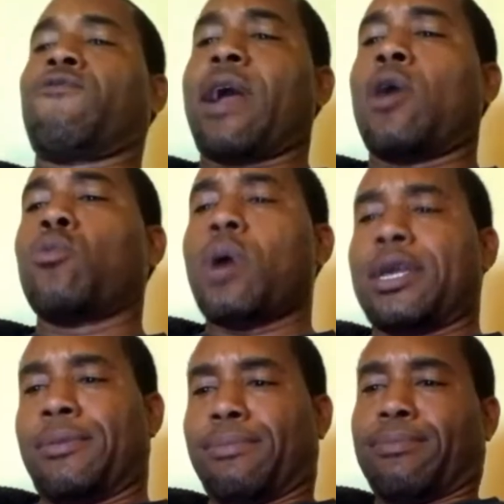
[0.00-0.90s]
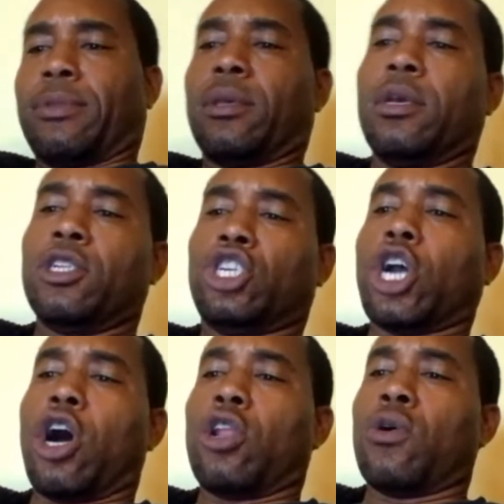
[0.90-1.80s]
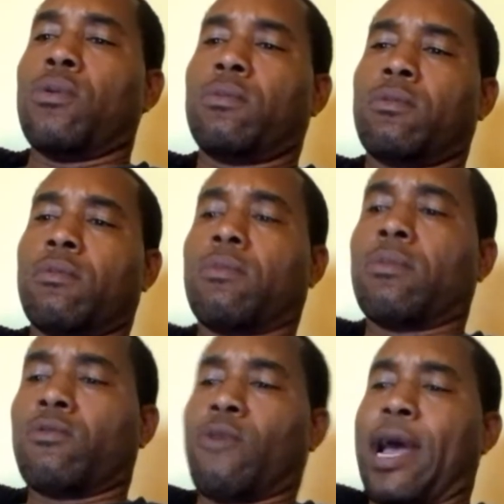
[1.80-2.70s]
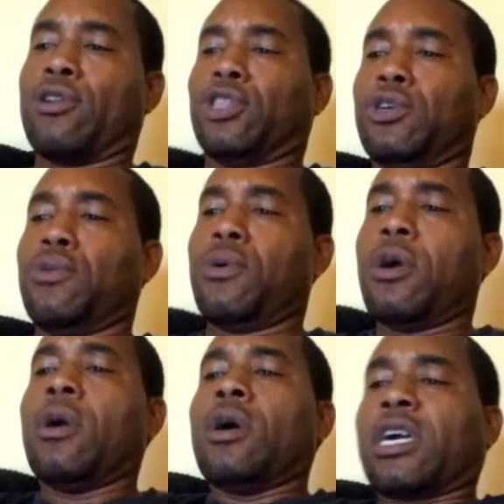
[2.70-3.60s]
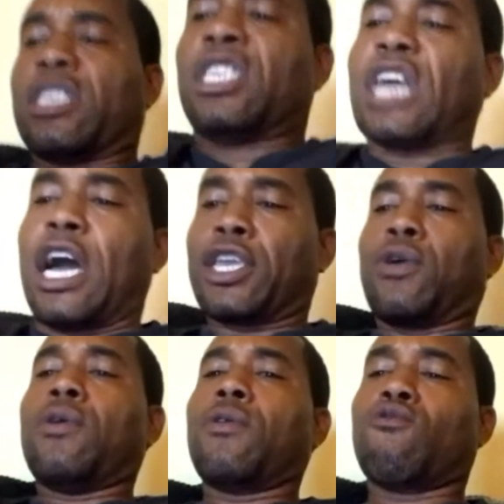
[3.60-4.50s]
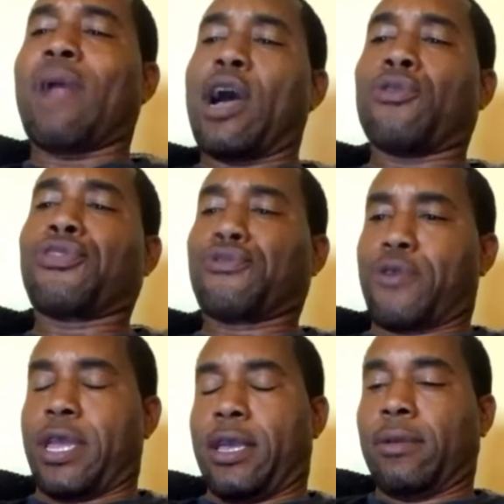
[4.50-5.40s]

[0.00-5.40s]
round 1. Charlo, round 2. Castano, round 3.